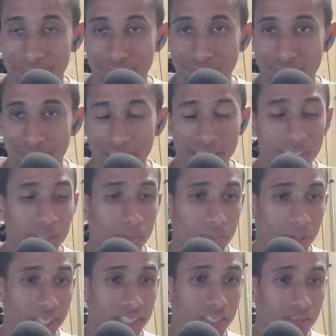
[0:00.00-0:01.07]
At least the
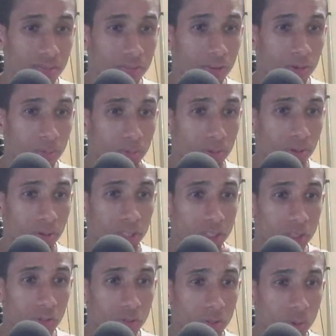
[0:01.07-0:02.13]
PlayStation 4 Pro is
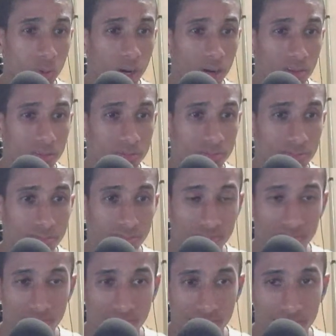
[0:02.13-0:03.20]
doing well
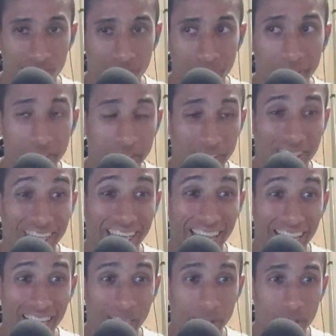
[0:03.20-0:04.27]
because of the
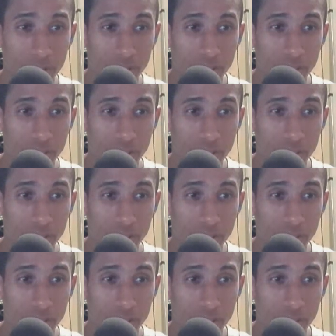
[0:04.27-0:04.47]
games.